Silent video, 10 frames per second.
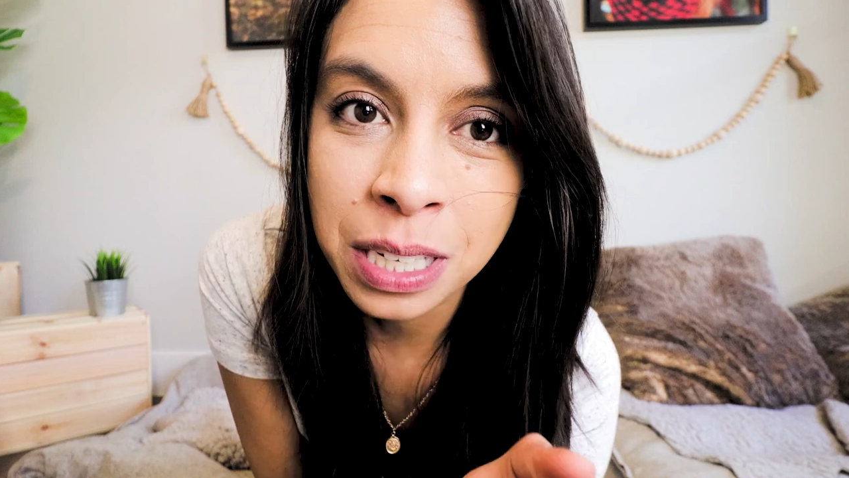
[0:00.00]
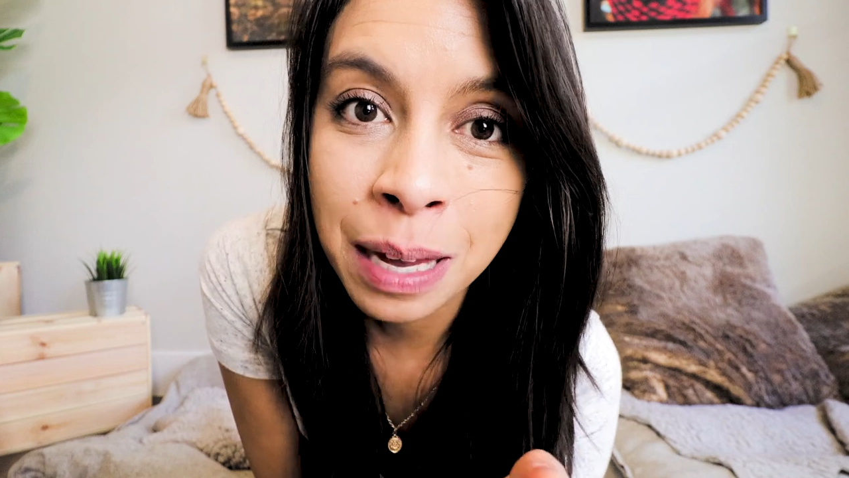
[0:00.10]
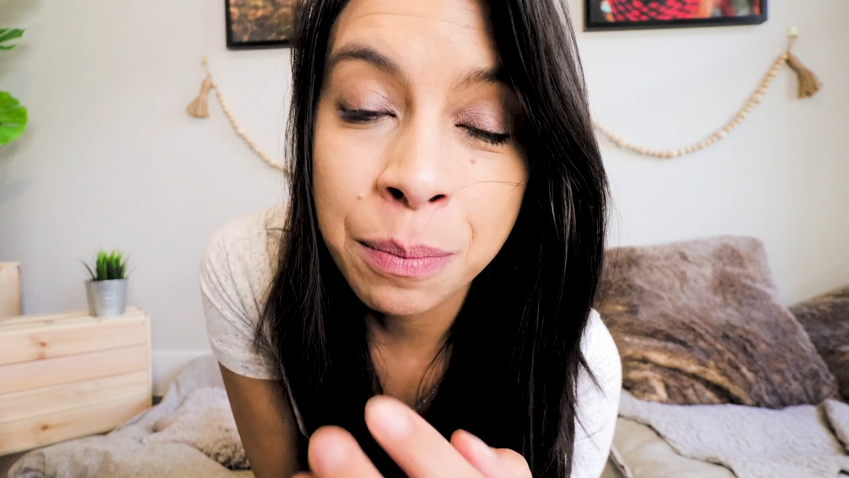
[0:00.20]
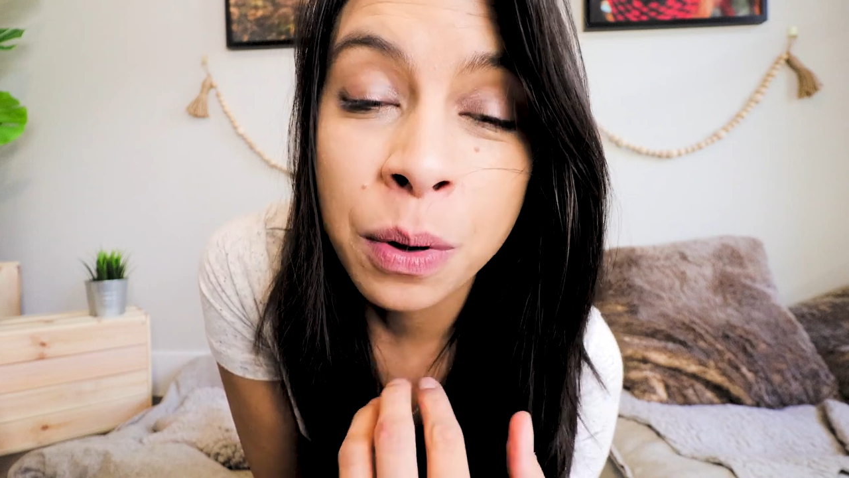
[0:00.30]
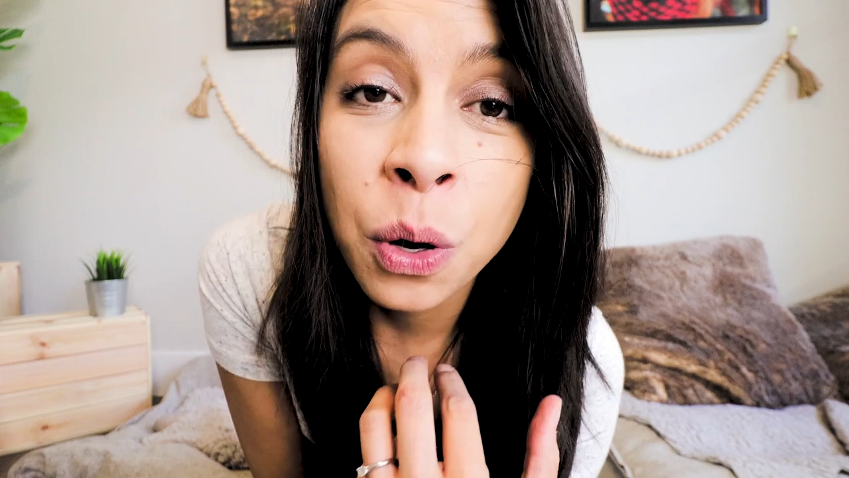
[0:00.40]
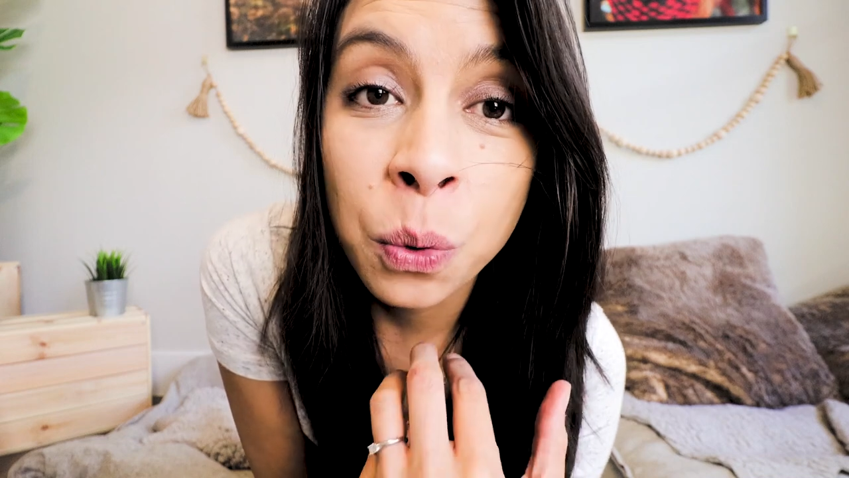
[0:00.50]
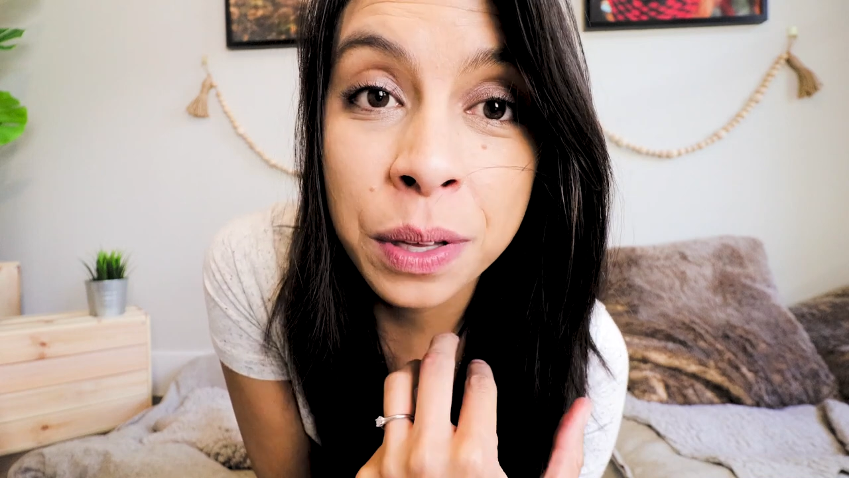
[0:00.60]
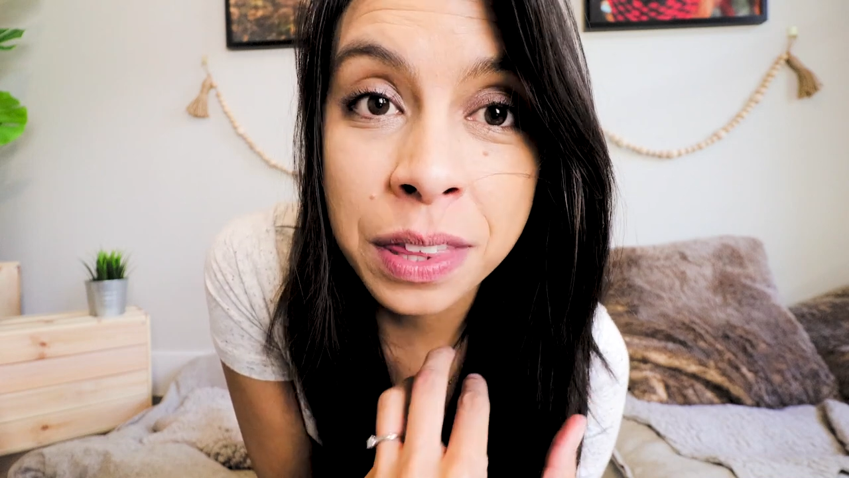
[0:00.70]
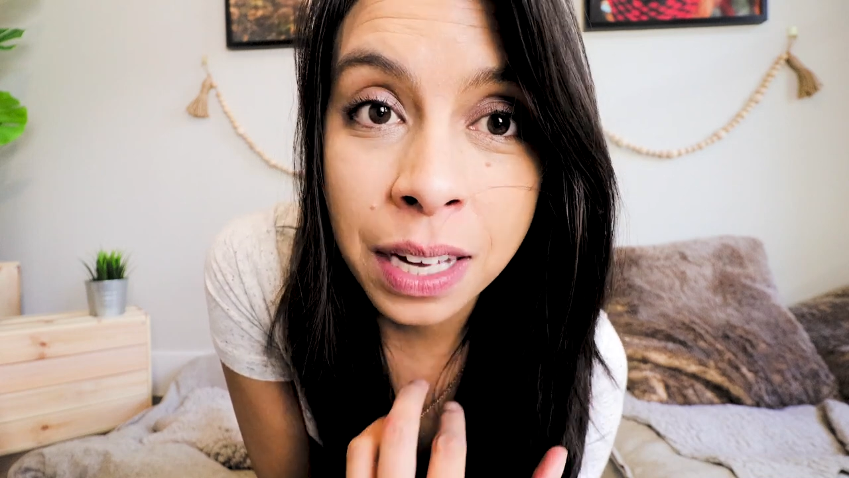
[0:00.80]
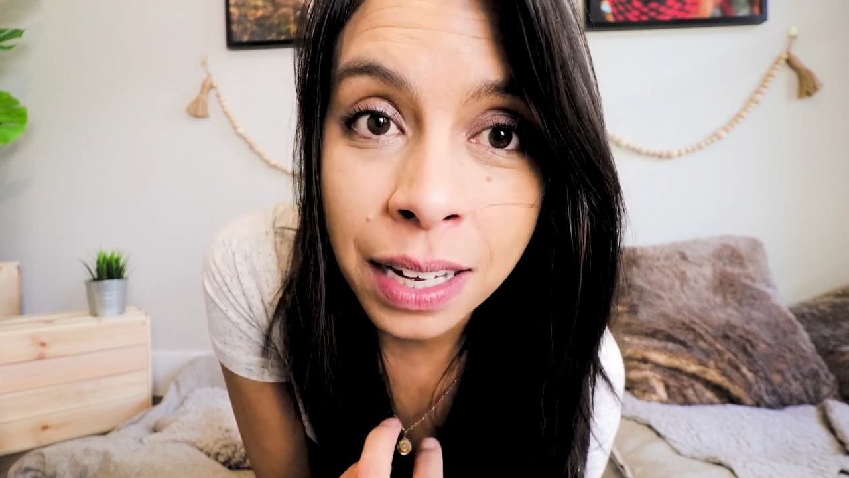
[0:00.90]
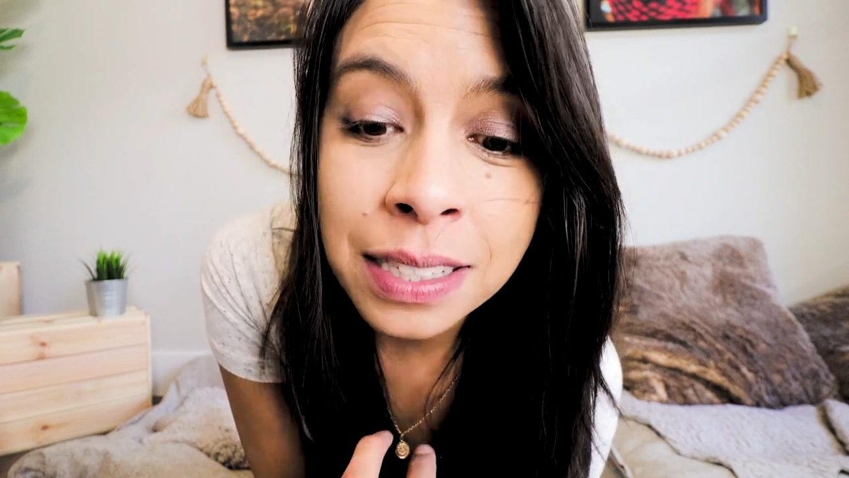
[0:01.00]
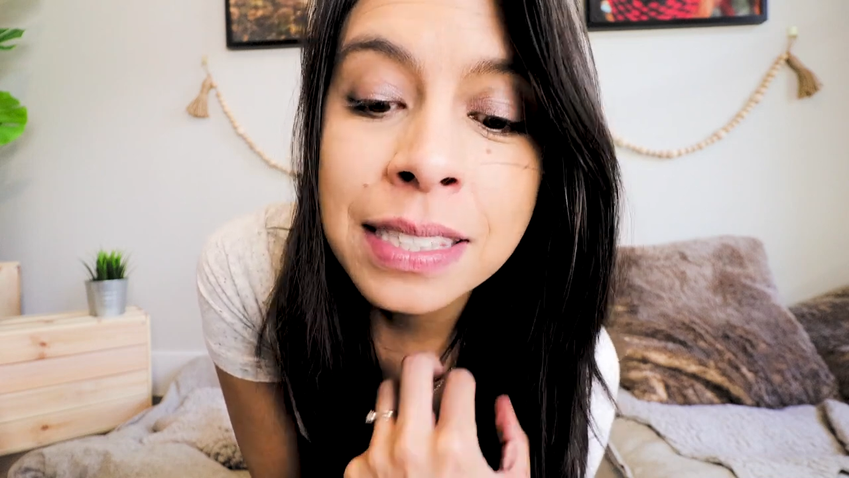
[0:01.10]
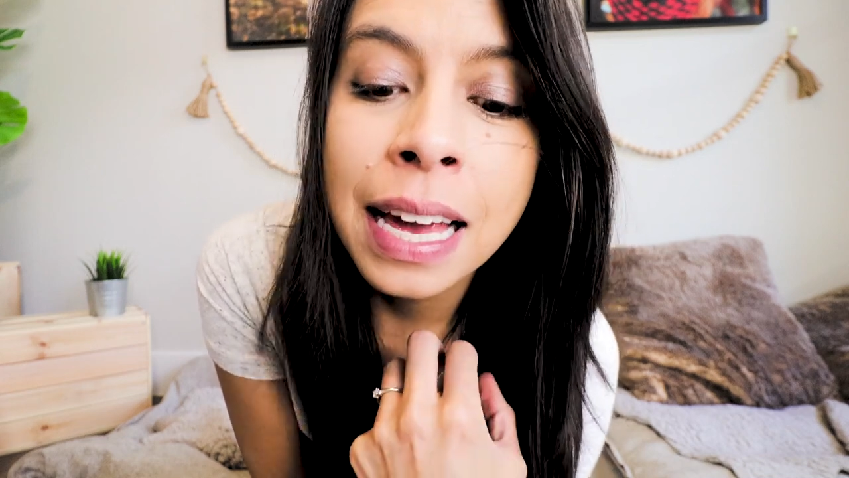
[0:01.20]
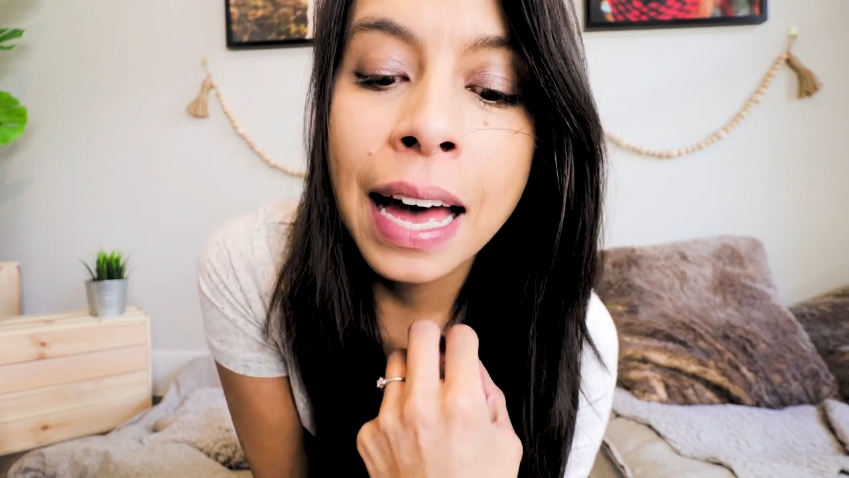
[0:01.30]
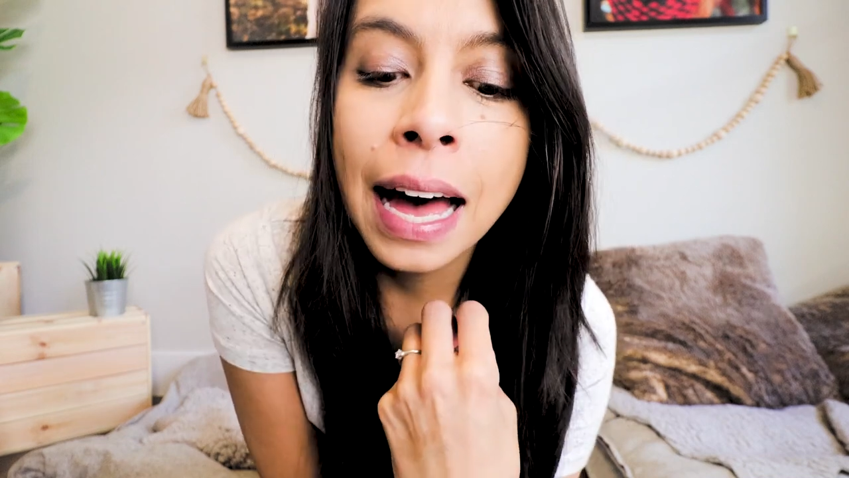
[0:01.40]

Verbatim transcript: time with us.